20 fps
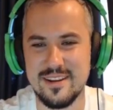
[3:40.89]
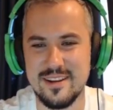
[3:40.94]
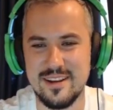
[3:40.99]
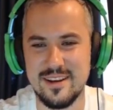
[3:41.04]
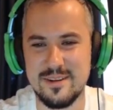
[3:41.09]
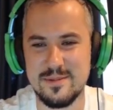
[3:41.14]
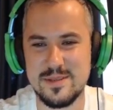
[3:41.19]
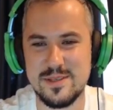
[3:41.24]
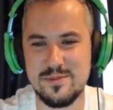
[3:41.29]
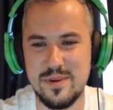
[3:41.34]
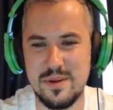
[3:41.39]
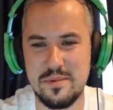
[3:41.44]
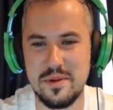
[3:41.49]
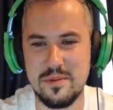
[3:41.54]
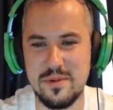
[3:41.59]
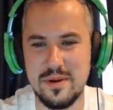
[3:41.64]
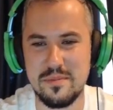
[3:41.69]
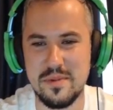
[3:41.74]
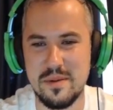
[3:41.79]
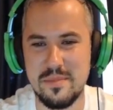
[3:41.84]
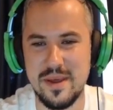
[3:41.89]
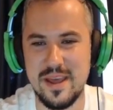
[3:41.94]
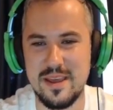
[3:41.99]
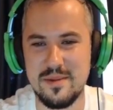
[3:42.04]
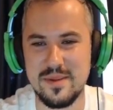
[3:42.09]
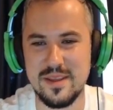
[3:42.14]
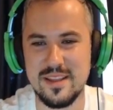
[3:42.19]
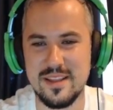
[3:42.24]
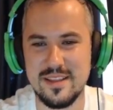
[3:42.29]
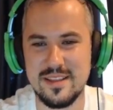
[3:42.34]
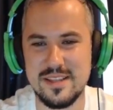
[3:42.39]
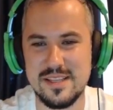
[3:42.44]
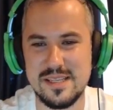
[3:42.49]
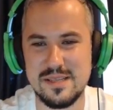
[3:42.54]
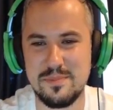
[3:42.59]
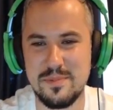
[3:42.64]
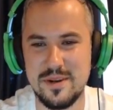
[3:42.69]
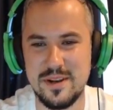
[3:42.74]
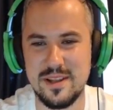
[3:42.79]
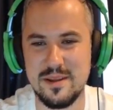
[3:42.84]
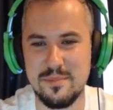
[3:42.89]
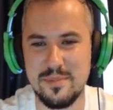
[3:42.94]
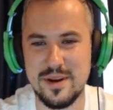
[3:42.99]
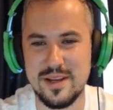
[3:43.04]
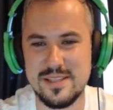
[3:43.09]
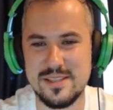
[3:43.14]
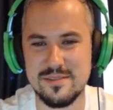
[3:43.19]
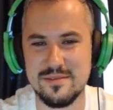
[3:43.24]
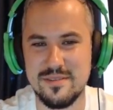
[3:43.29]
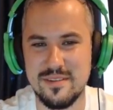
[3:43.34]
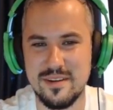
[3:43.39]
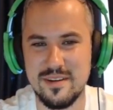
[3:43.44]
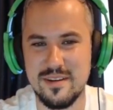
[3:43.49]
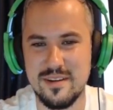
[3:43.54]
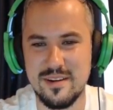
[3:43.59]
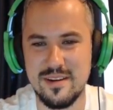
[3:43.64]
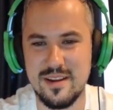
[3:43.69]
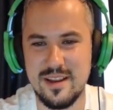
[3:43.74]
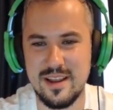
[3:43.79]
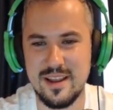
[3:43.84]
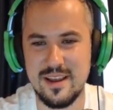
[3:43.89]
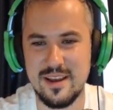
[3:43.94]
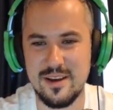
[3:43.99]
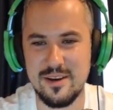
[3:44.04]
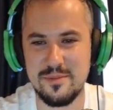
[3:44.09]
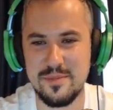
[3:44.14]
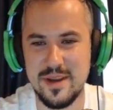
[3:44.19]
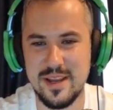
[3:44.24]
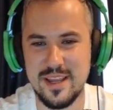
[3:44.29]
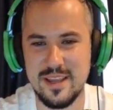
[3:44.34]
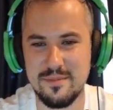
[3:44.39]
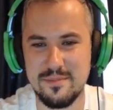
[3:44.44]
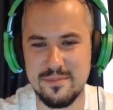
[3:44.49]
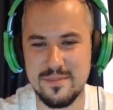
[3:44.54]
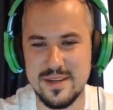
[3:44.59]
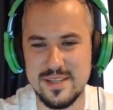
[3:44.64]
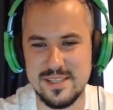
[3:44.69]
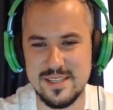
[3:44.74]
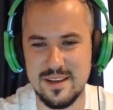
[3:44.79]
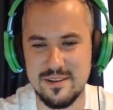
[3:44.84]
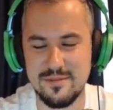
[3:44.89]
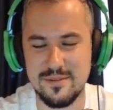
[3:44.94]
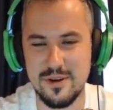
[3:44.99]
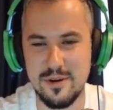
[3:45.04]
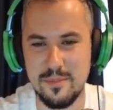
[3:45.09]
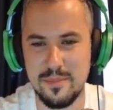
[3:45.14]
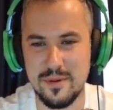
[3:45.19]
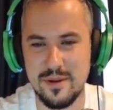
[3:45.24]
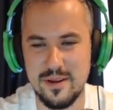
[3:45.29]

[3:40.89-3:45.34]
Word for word: I'm swimming with my baby. This is pretty impressive. How am I keeping myself up?